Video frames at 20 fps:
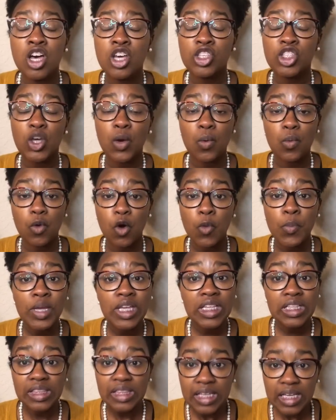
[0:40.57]
So it will
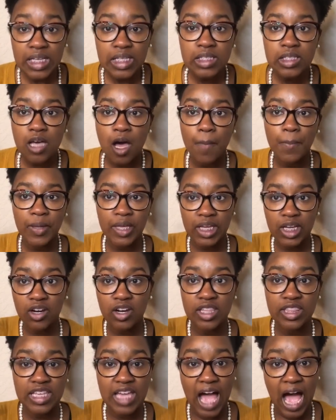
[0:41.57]
be linked up here
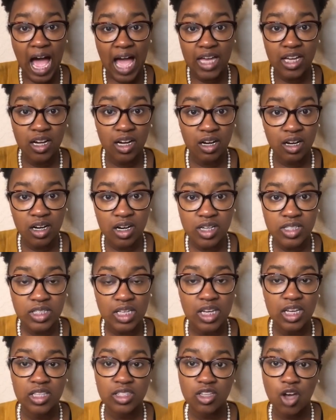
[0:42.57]
in the
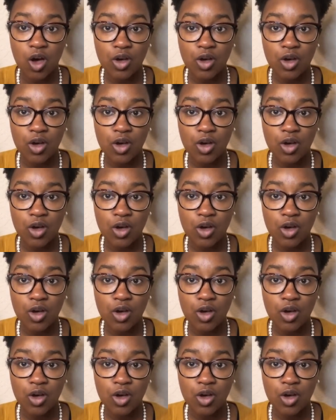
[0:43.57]
iCards and it's